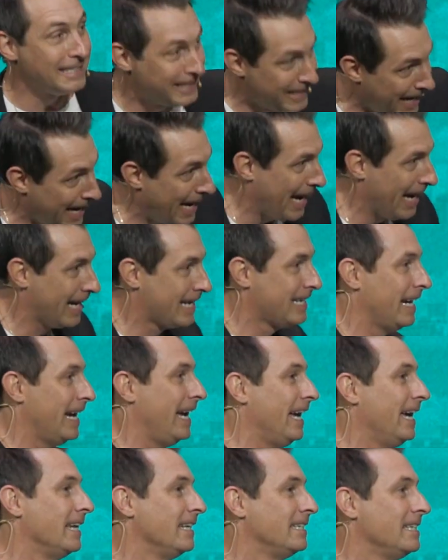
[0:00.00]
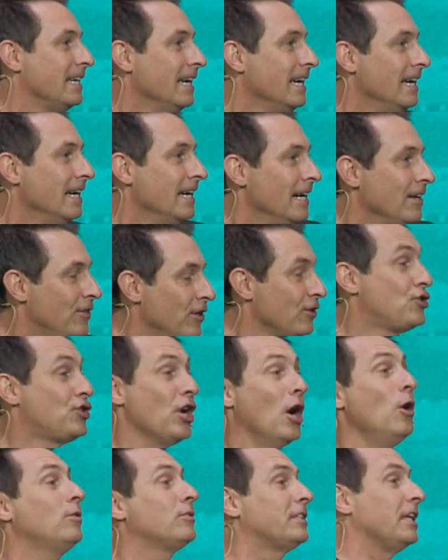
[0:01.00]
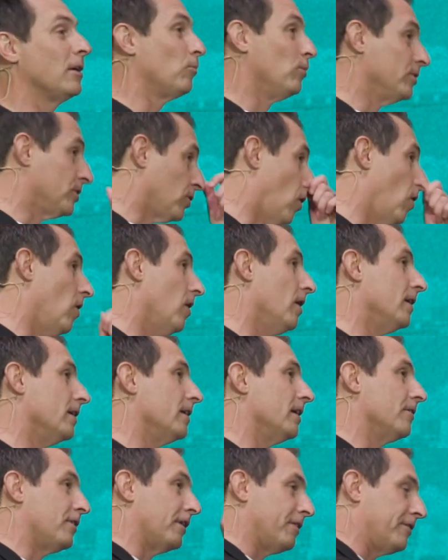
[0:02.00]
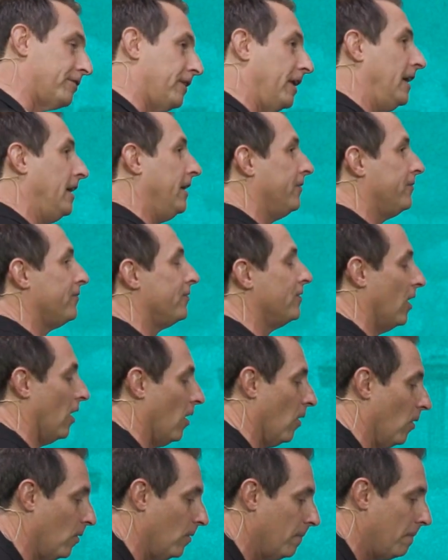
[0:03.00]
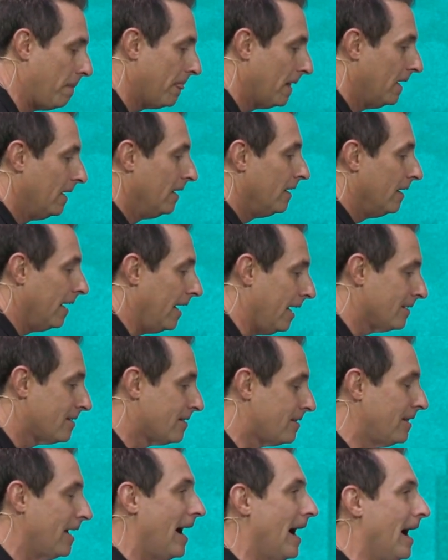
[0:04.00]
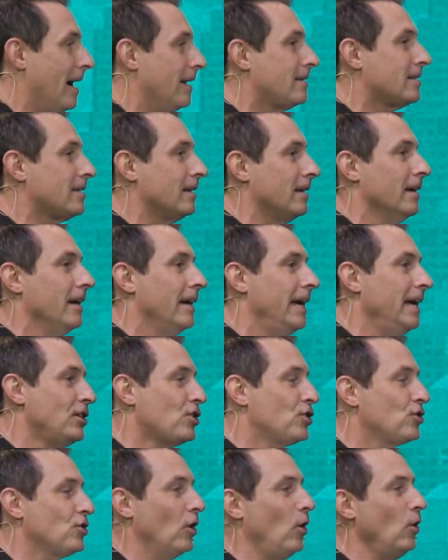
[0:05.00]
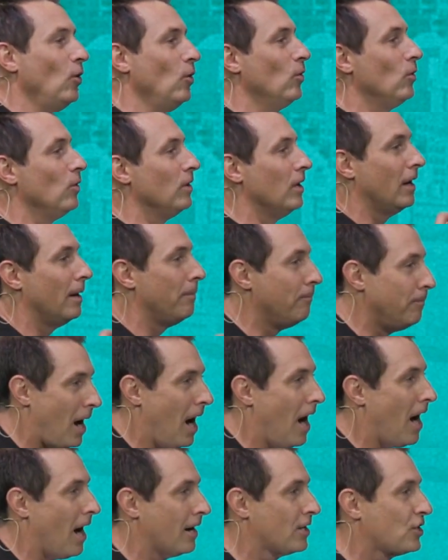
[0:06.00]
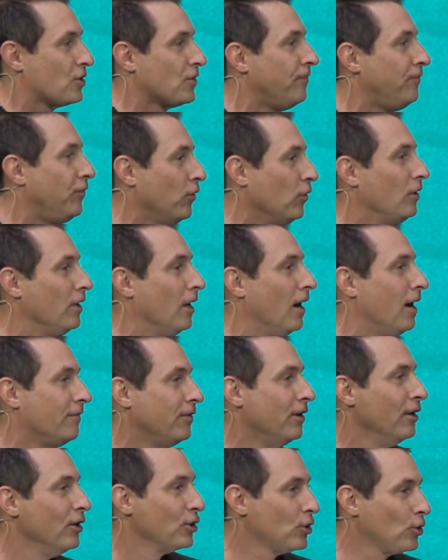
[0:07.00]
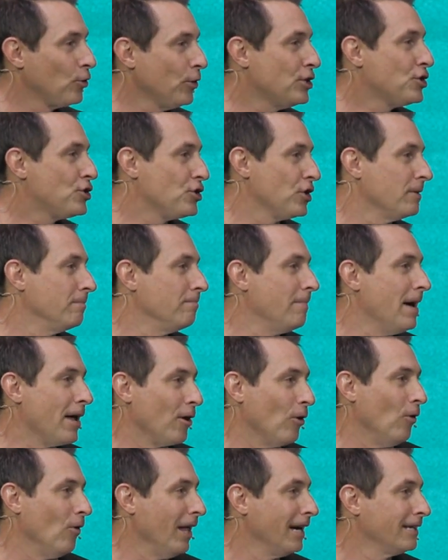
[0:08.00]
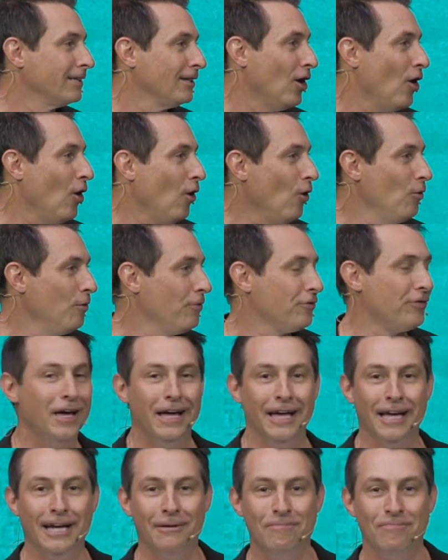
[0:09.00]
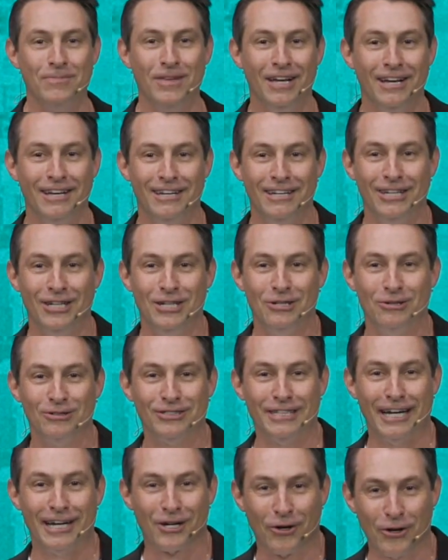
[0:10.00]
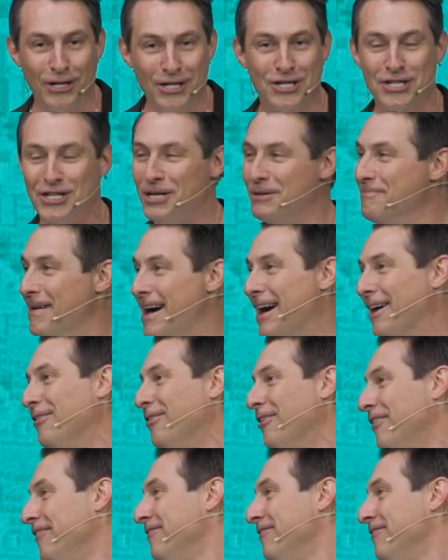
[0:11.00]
deck. And the joke that was on the thief, though, is that he stole a box full of Christian metal. Like the whole thing was like Christian metal.